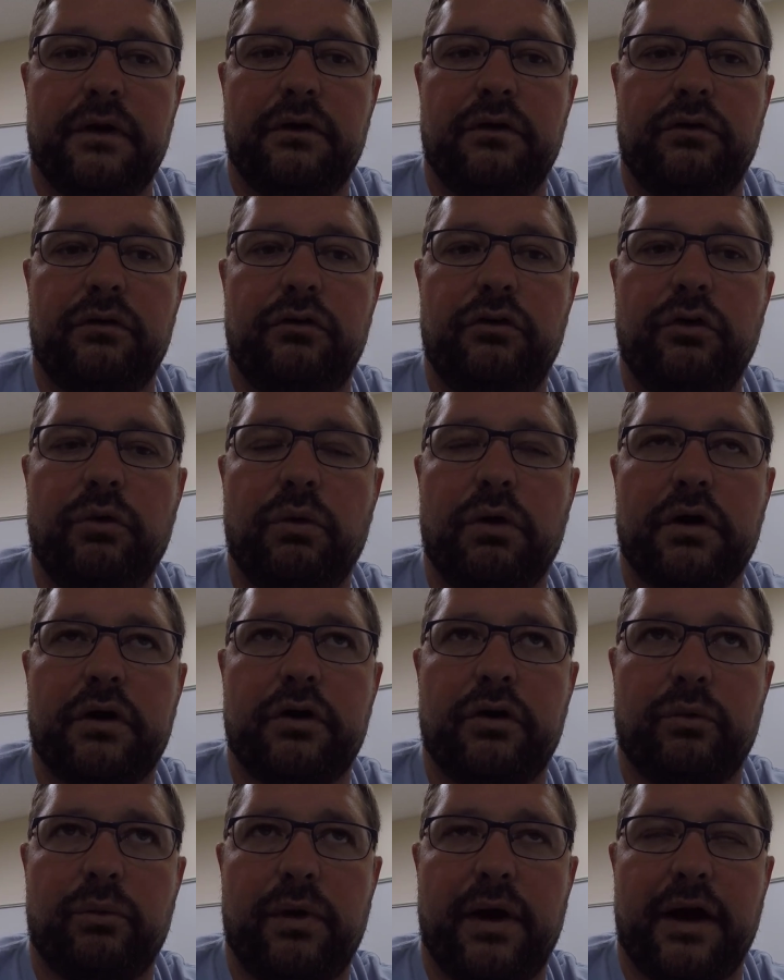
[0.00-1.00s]
you are
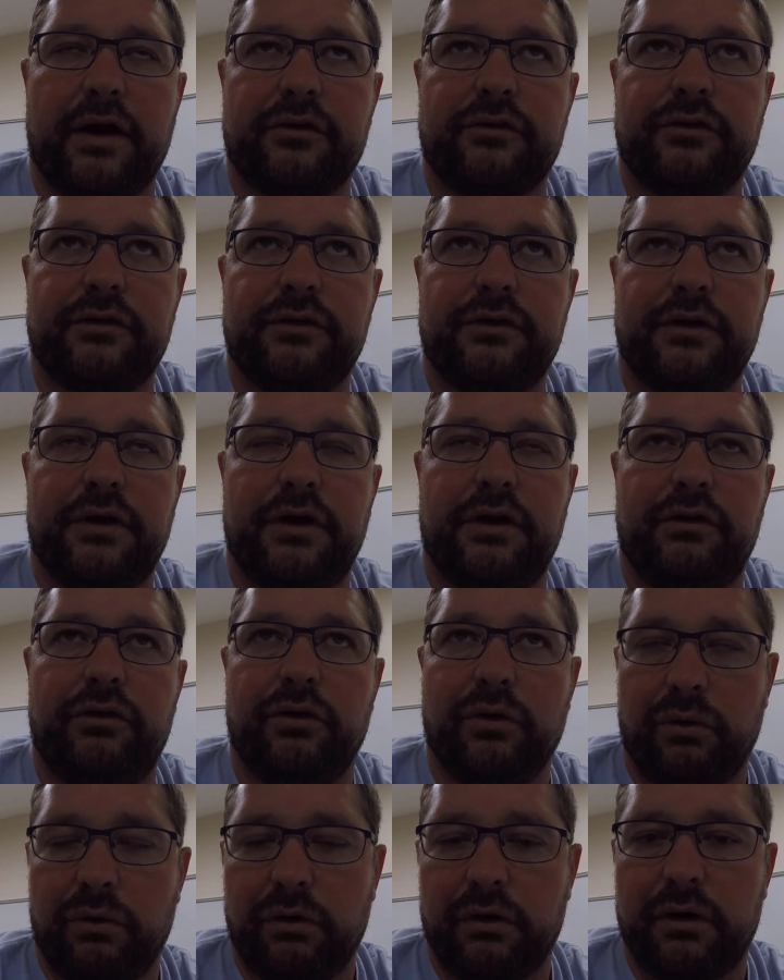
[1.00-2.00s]
correct in
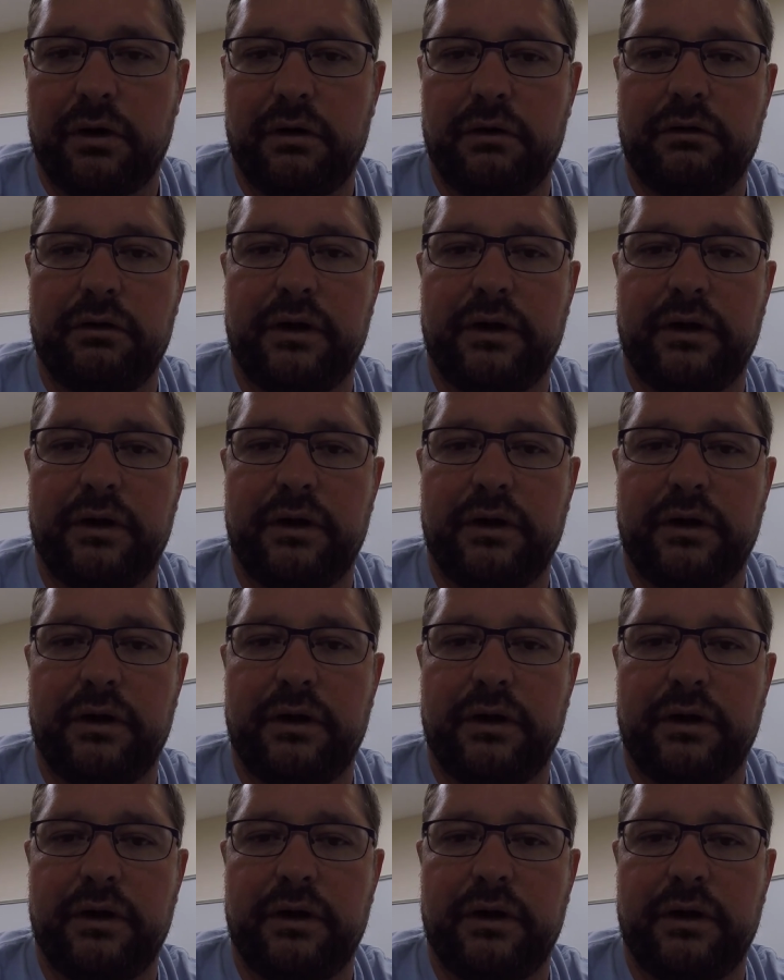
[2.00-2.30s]
your